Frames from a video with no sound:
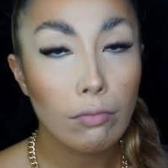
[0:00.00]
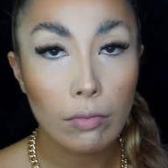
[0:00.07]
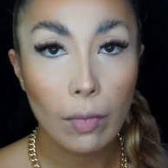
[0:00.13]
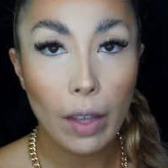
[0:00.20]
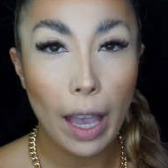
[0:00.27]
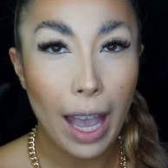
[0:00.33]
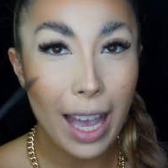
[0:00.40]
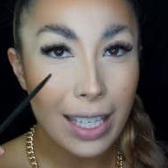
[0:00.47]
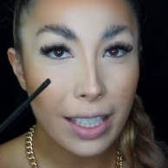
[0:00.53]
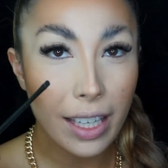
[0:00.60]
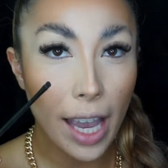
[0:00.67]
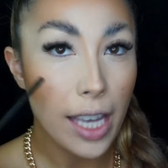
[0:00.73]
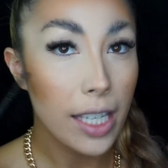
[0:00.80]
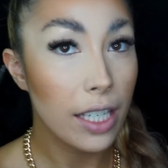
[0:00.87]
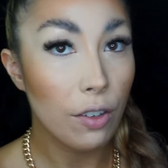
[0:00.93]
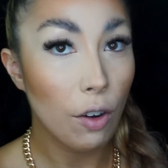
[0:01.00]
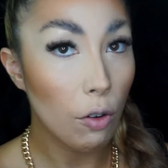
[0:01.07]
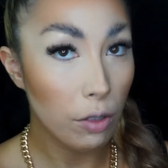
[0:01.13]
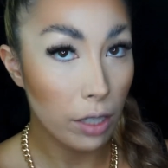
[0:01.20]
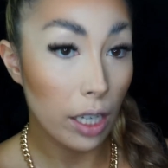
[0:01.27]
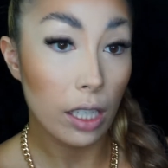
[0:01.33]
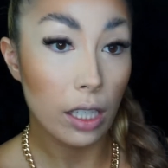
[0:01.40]

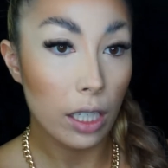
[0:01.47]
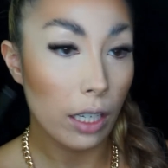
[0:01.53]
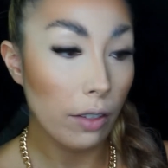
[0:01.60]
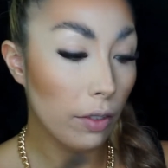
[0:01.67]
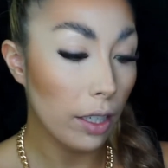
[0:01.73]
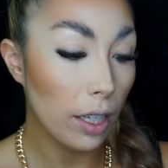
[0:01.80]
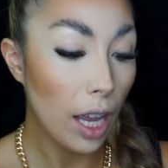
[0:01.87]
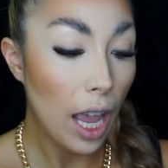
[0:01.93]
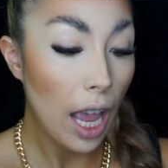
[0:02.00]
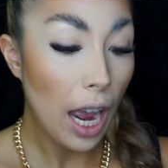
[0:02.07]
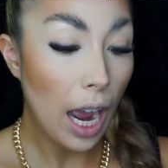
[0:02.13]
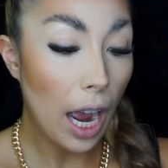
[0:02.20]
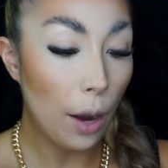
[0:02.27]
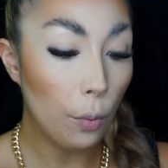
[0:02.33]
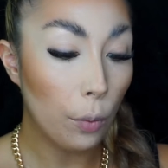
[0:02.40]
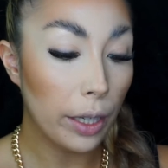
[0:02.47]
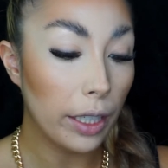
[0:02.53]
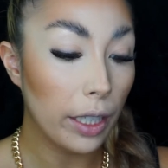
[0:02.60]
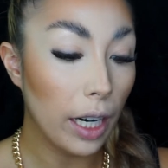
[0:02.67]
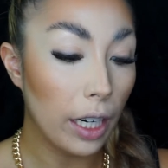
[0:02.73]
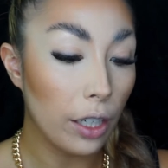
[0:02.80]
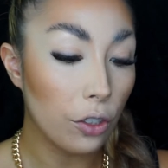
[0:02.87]
SK06 even, and we
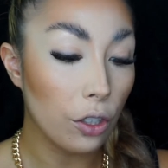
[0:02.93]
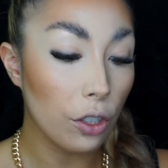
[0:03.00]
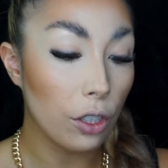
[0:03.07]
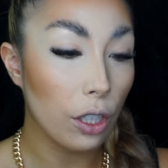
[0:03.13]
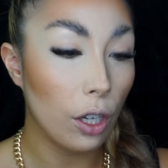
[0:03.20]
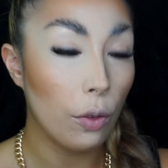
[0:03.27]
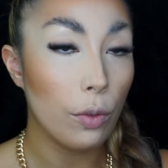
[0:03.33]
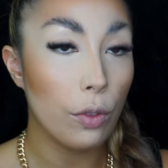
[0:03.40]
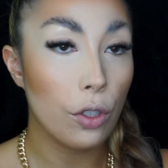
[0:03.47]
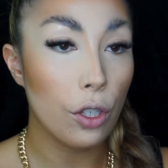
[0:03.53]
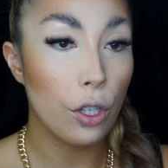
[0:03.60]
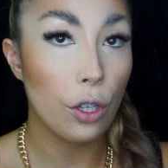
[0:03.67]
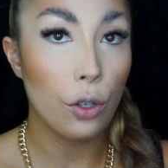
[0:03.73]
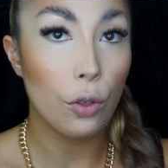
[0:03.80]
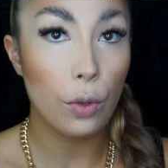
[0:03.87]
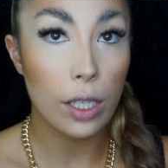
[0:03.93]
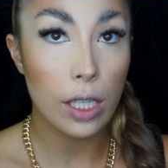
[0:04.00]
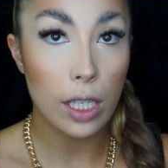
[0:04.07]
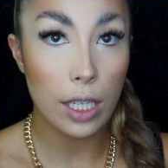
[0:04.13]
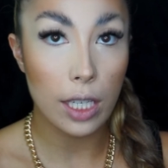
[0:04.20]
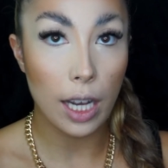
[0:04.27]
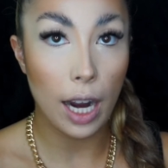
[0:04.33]
are just going to
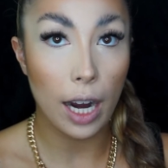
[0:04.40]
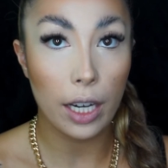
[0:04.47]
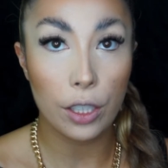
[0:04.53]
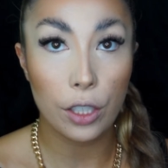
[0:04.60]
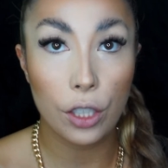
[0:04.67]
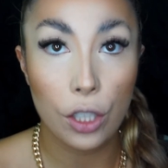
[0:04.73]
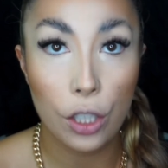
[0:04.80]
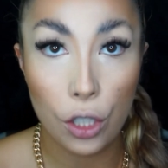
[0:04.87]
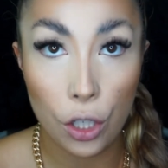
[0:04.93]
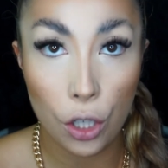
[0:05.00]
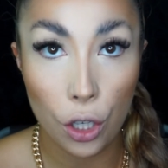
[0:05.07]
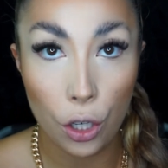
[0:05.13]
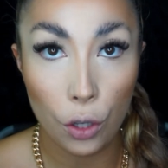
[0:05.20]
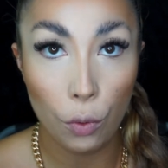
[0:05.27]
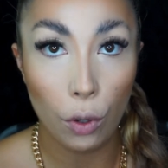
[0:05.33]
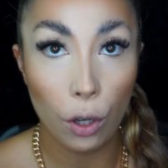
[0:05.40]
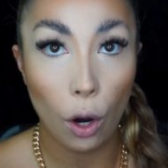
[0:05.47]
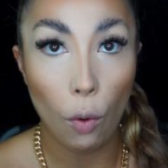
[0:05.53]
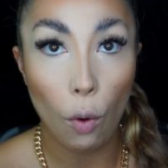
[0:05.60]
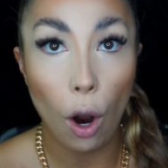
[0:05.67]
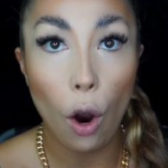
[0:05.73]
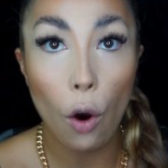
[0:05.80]
start to
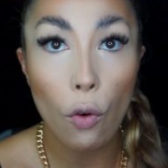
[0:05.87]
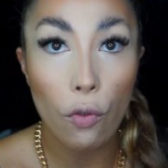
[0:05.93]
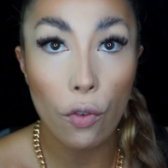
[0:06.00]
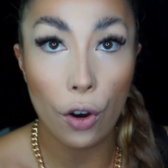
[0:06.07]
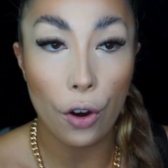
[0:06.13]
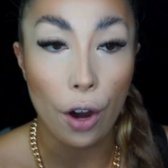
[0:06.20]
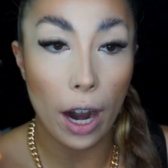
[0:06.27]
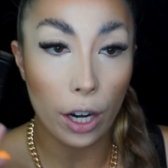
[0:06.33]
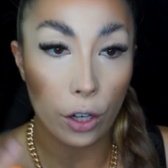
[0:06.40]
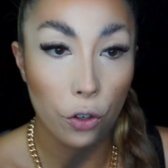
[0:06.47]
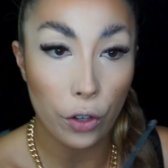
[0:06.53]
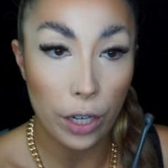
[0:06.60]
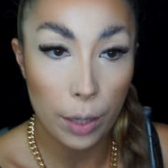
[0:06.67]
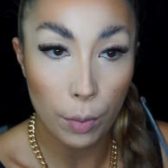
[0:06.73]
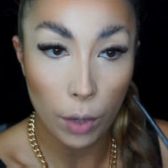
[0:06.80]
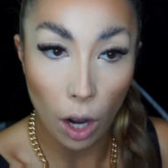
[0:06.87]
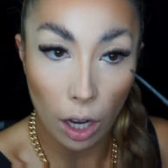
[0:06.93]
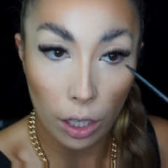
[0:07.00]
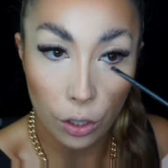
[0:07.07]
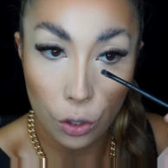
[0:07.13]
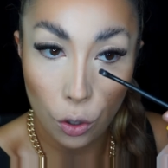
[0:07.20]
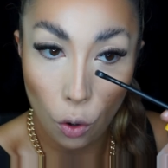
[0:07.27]
go over our cream
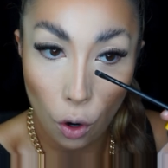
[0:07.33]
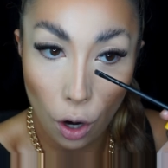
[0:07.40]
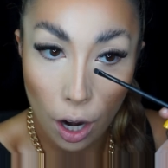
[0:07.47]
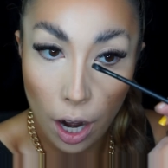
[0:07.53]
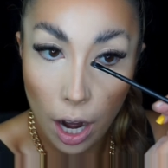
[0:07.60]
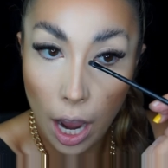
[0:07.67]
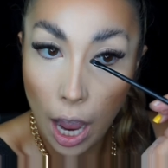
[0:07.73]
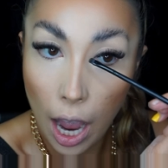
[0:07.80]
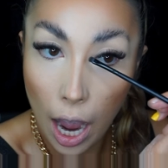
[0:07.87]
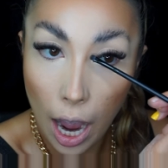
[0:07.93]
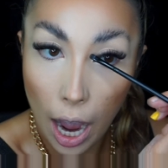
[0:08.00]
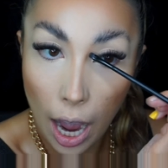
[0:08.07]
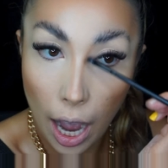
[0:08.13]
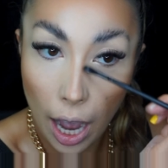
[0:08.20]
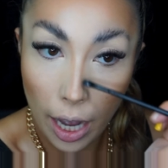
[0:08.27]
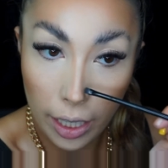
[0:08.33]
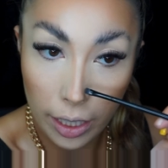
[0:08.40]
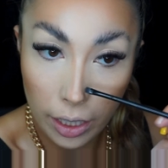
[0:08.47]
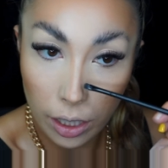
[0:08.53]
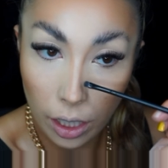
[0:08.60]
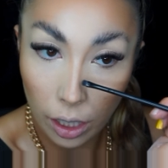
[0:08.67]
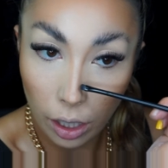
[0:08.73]
contour,
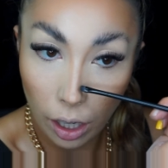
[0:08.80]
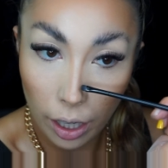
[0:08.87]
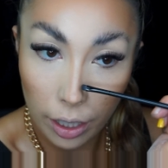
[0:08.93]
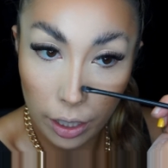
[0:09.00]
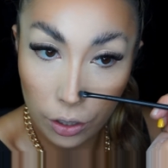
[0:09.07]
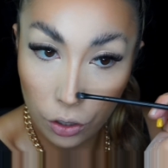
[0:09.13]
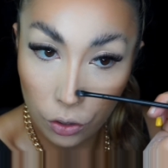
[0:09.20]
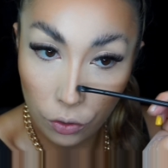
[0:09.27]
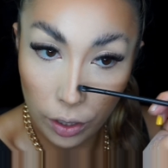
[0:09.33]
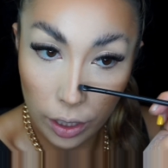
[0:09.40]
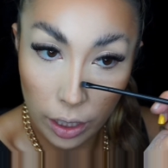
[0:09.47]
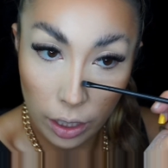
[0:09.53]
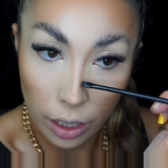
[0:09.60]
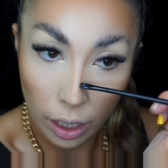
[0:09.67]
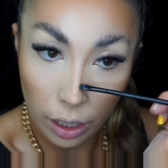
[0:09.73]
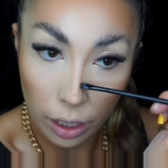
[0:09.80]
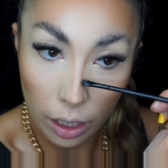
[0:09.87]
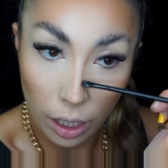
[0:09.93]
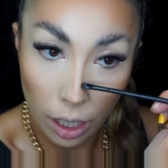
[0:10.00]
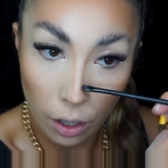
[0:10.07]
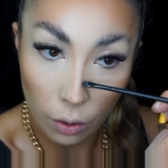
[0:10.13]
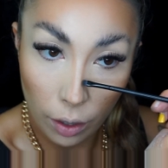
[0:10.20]
and I kind of just really like
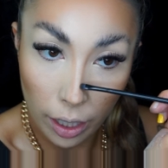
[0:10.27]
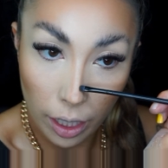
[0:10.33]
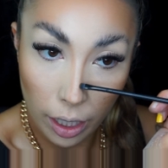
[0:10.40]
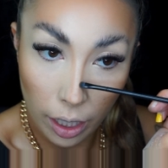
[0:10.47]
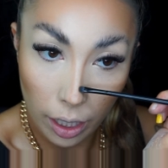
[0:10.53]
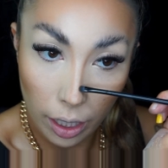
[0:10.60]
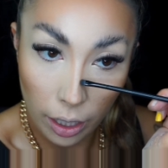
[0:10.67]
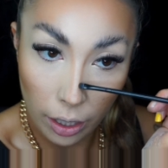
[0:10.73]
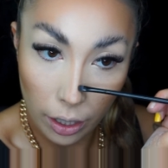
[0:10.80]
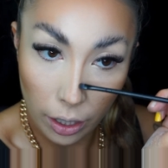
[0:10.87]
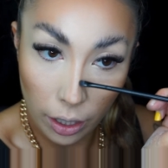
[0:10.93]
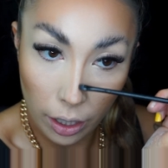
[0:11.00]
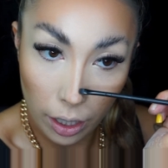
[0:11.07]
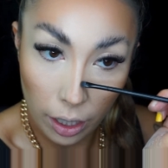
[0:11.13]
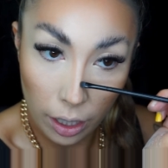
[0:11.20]
go here.